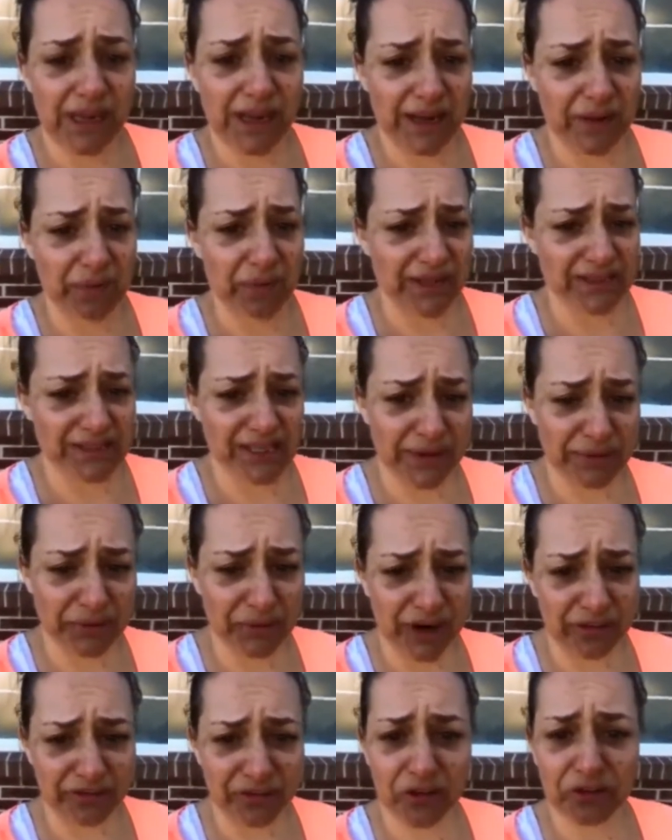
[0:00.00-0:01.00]
Anyways, I'm
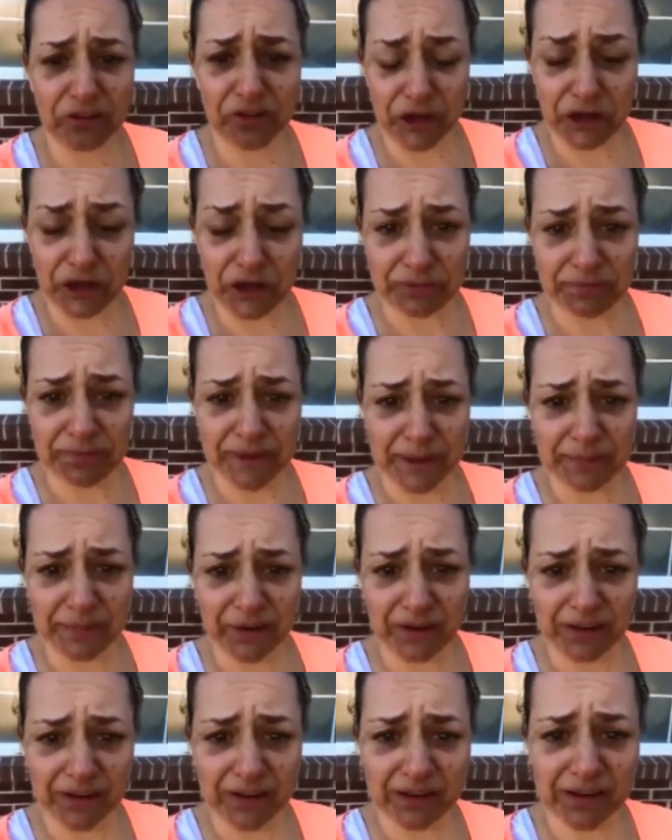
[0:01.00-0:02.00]
grateful for good
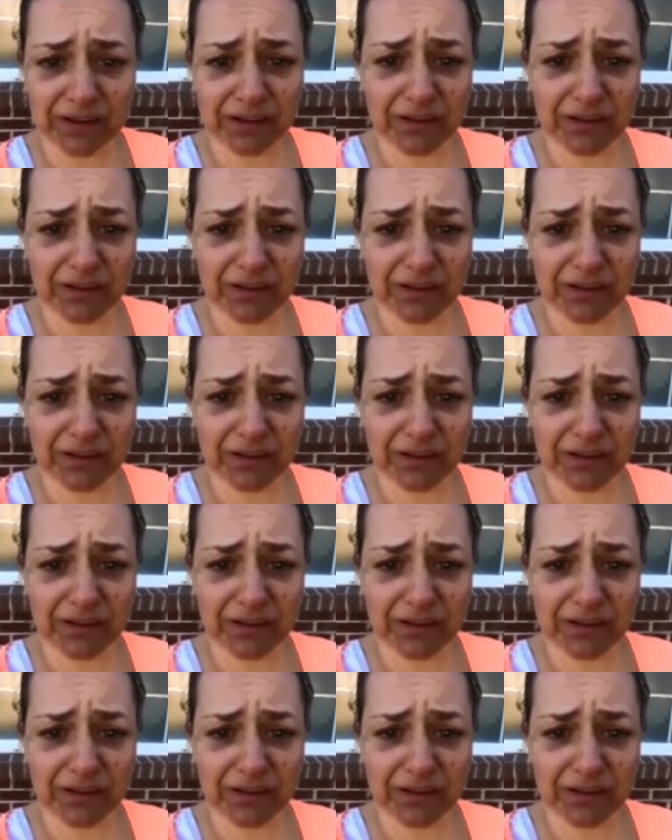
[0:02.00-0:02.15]
people.